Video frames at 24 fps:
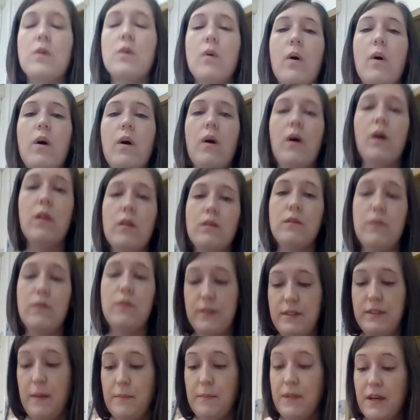So all of the
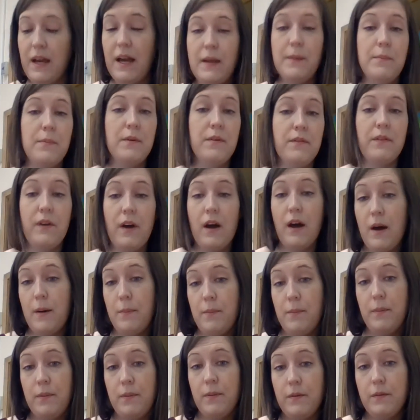same type of
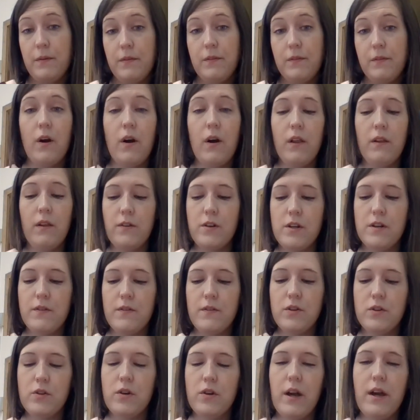cup for all of our
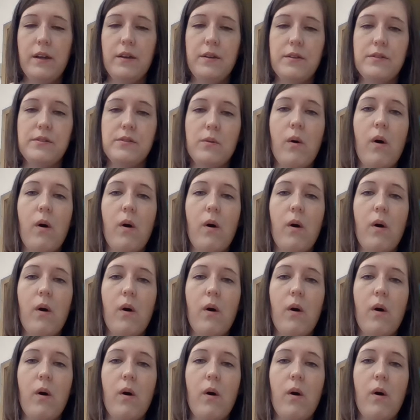different trials.